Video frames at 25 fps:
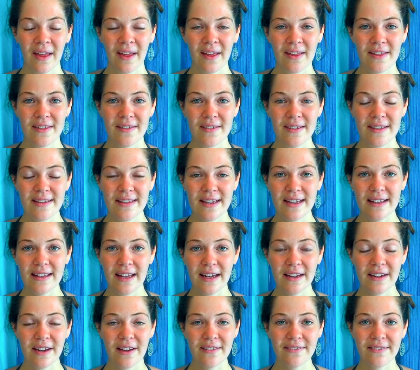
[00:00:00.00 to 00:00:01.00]
So you see
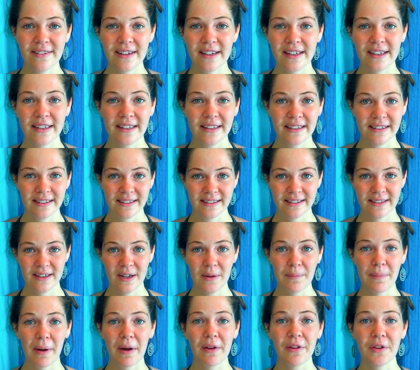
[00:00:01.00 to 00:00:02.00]
that nothing
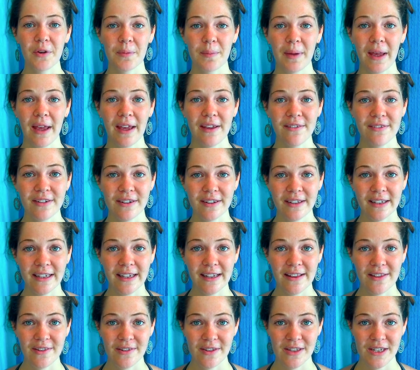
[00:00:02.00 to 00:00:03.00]
about your behavior
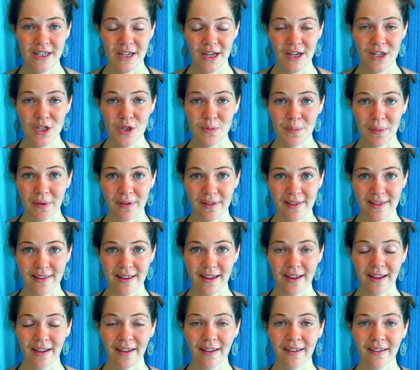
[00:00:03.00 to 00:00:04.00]
needs to change per
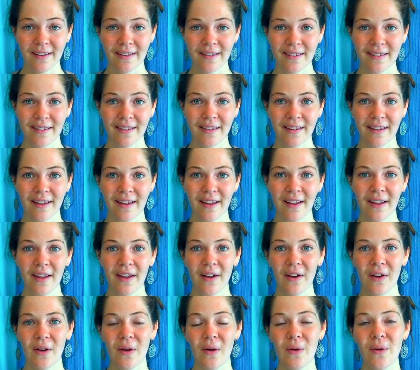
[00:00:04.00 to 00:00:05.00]
se.
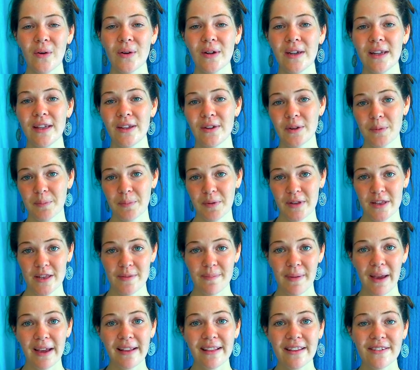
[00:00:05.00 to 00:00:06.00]
Only your
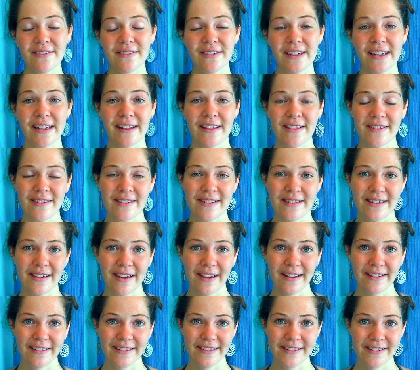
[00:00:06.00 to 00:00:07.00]
perspective needs to
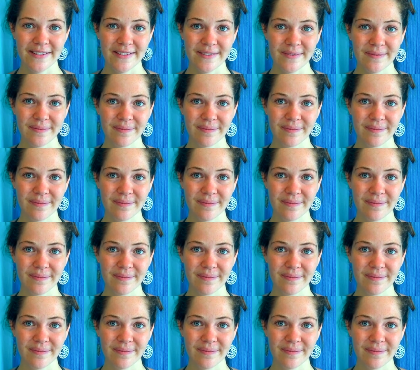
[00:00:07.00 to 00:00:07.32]
change.